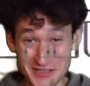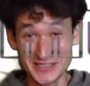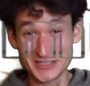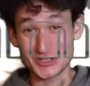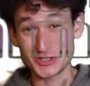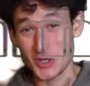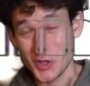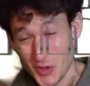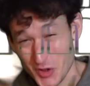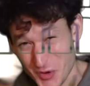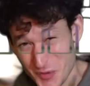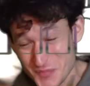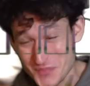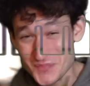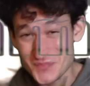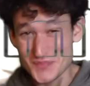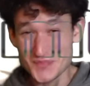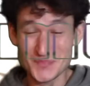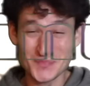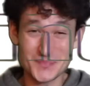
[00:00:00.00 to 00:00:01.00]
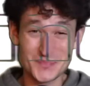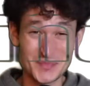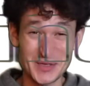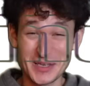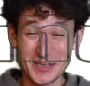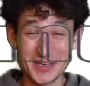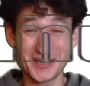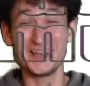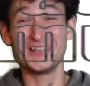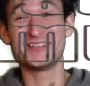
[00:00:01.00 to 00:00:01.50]
each other
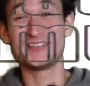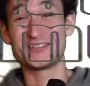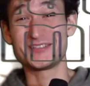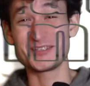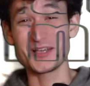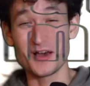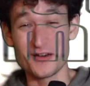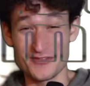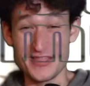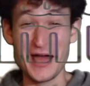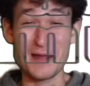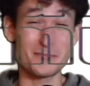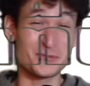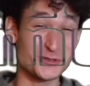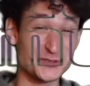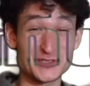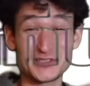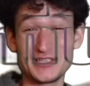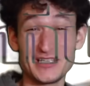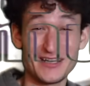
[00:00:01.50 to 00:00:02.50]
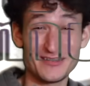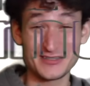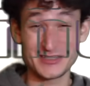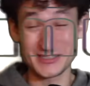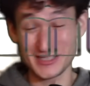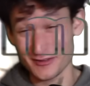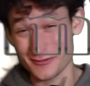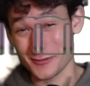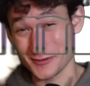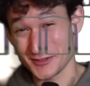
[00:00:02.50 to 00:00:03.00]
because of that perceived
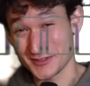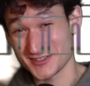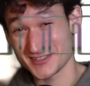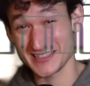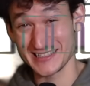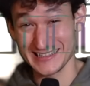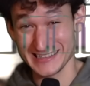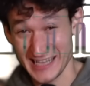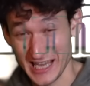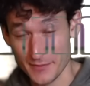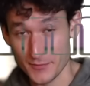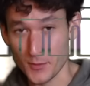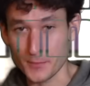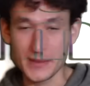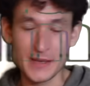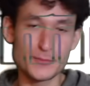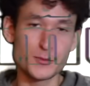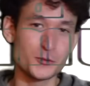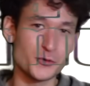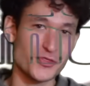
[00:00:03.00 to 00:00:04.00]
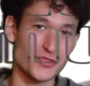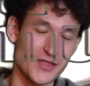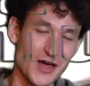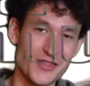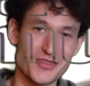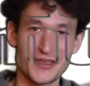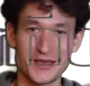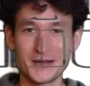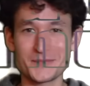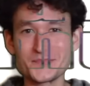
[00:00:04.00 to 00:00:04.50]
difference in label. People with
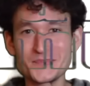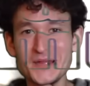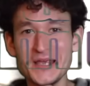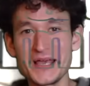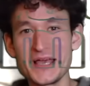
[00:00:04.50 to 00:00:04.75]
nothing.